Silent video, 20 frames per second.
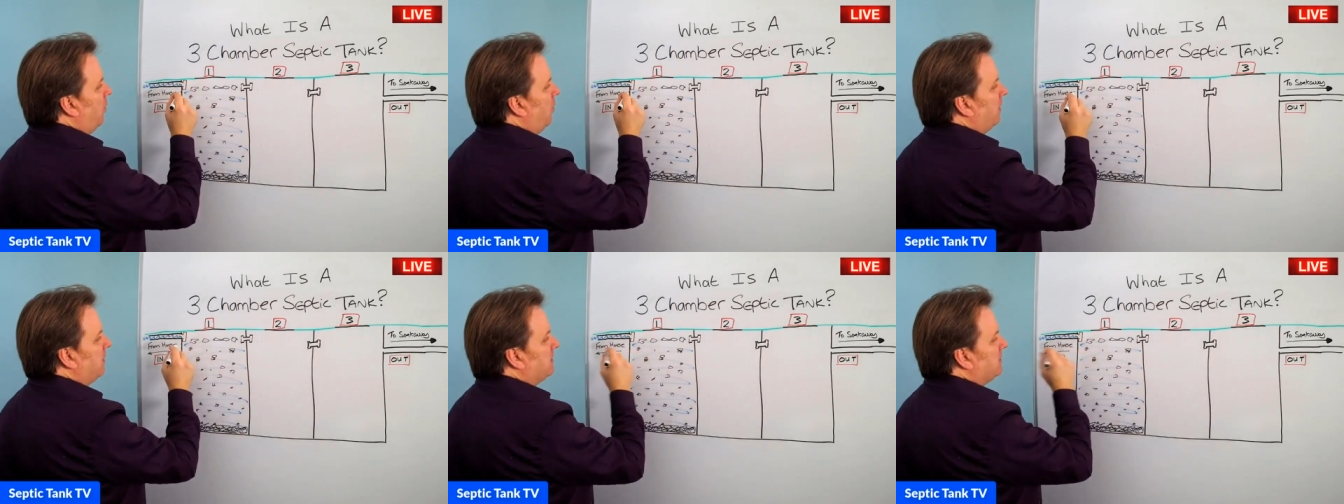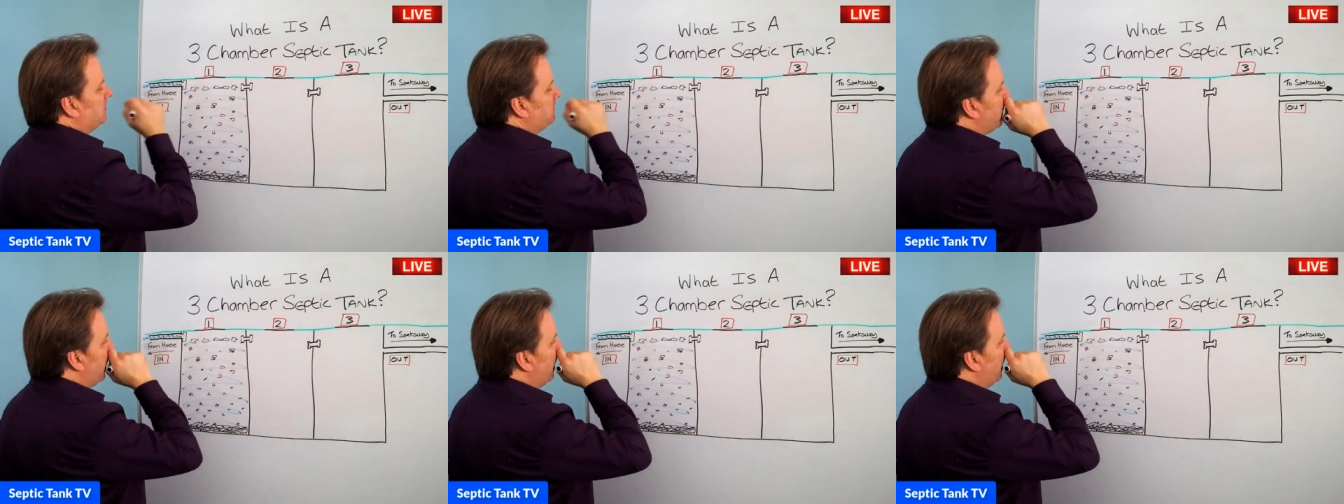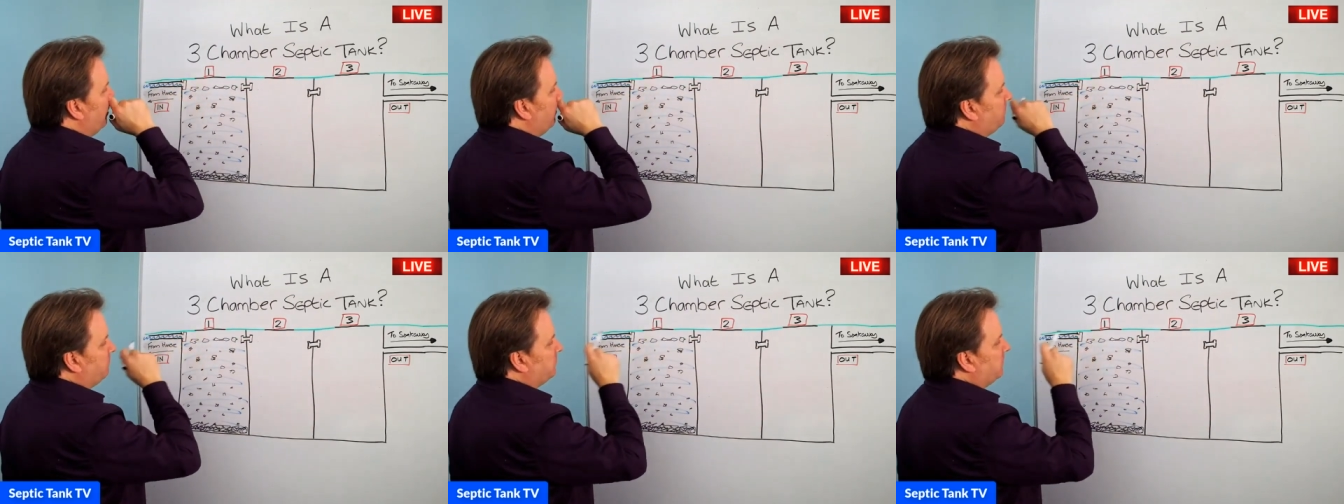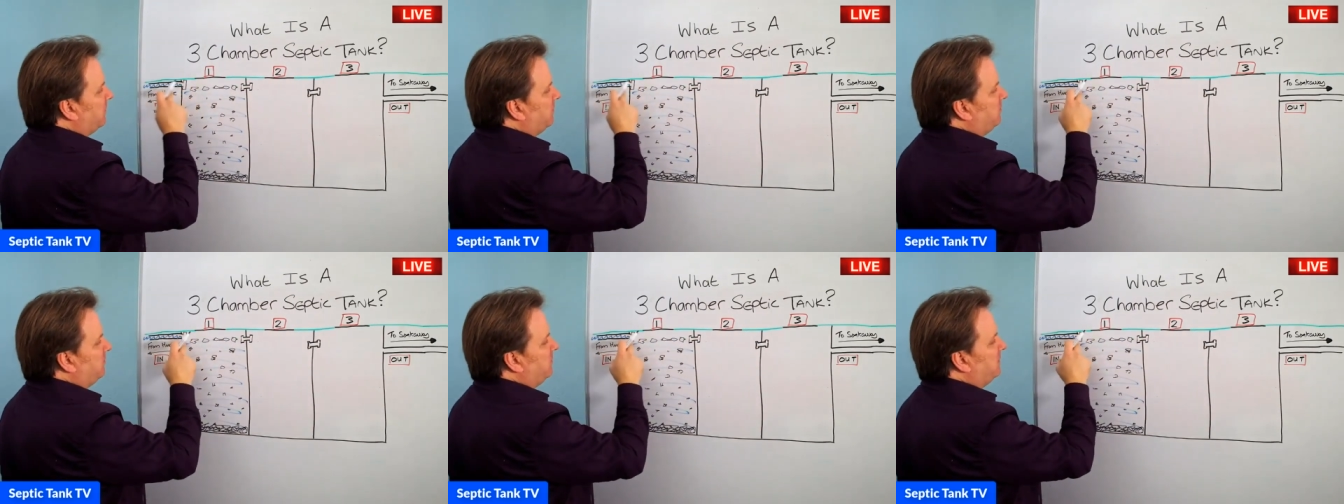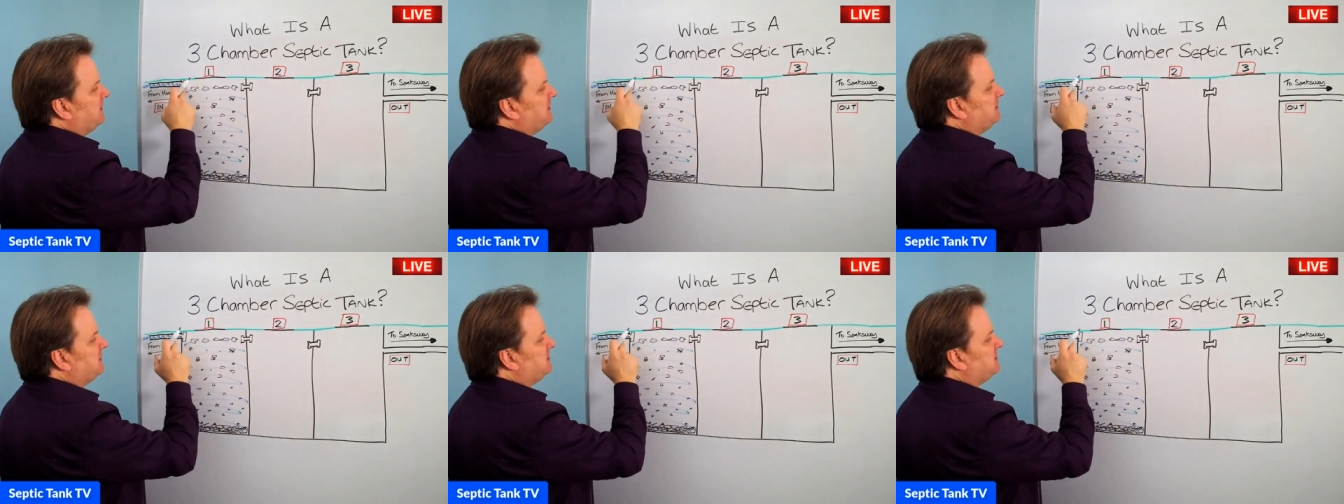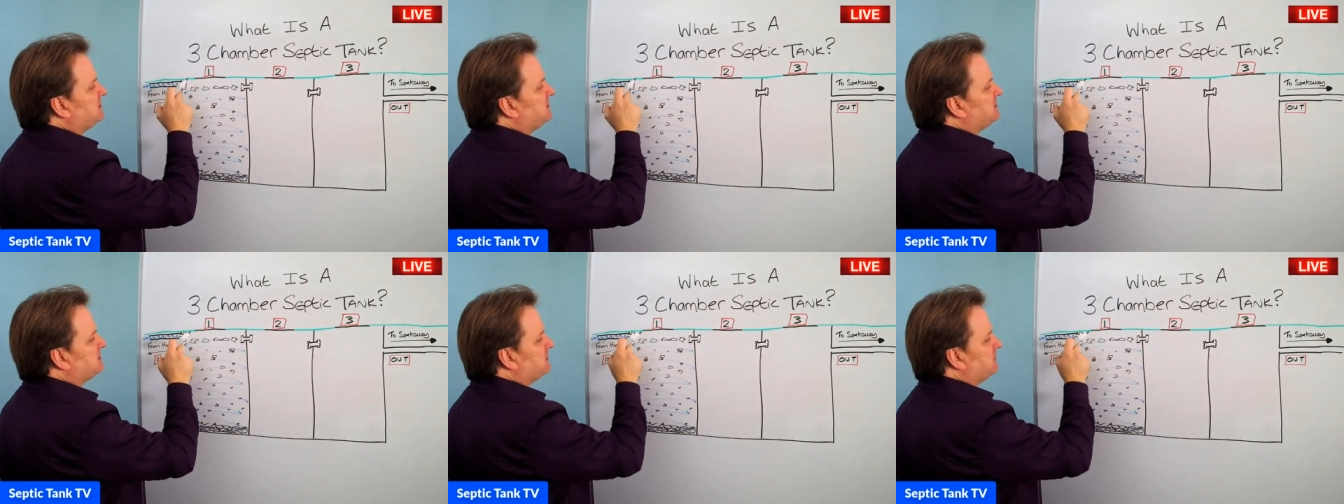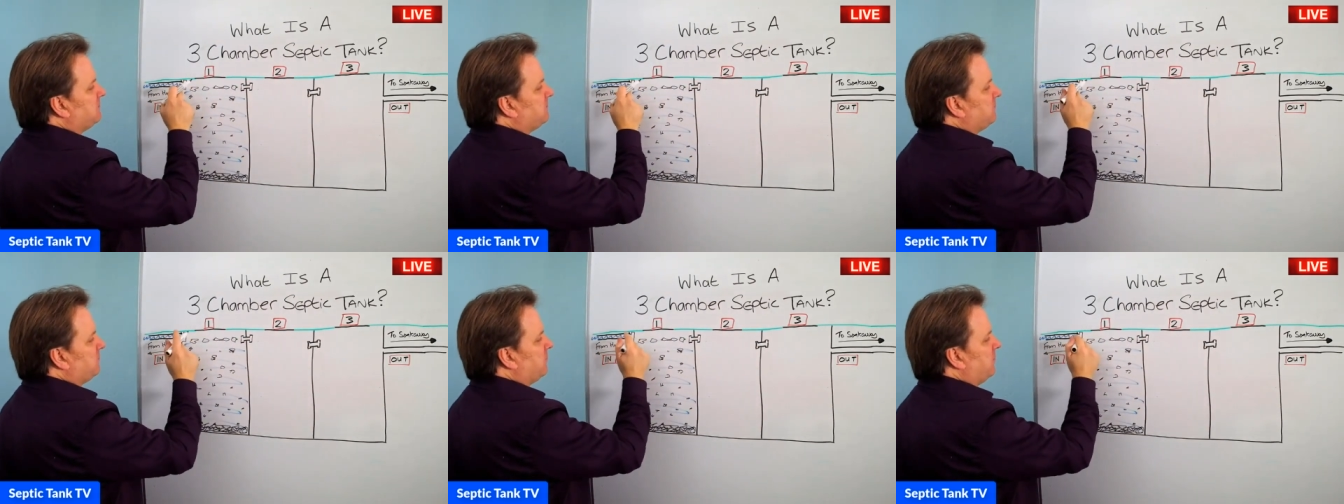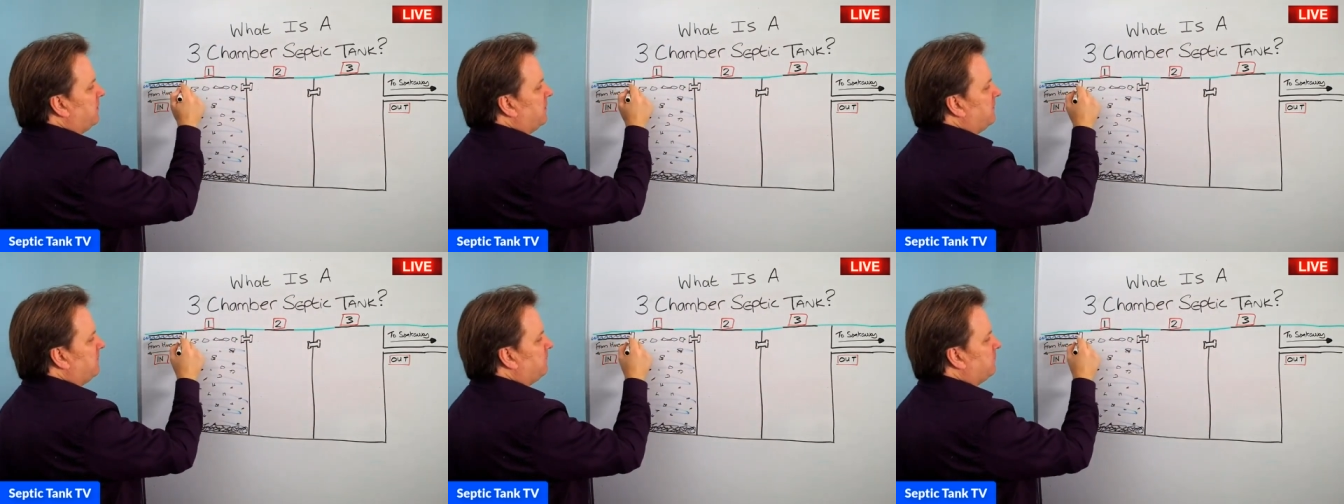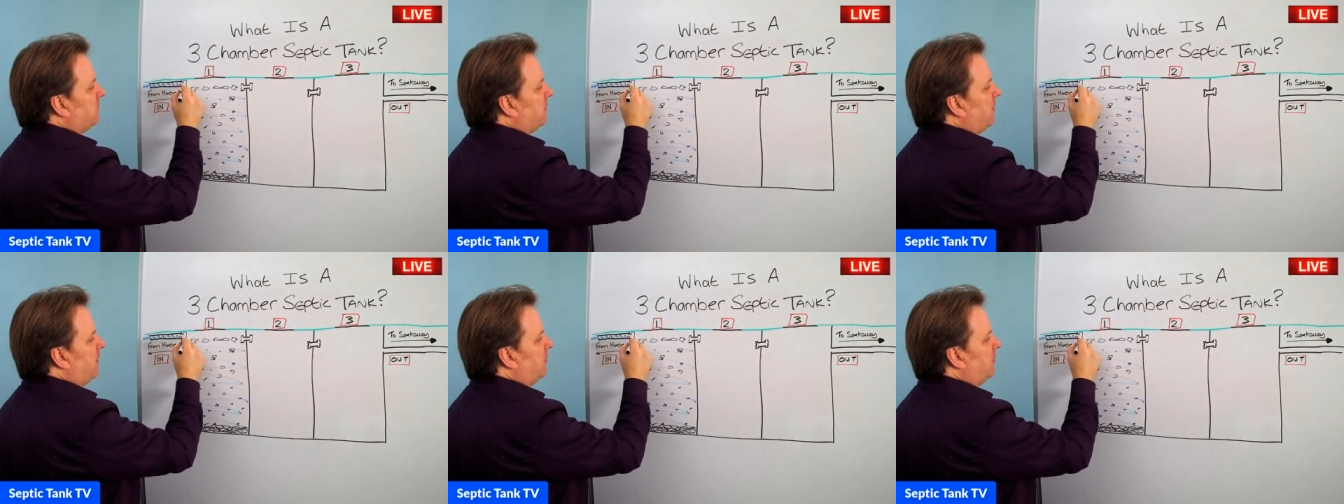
All right, now these, right,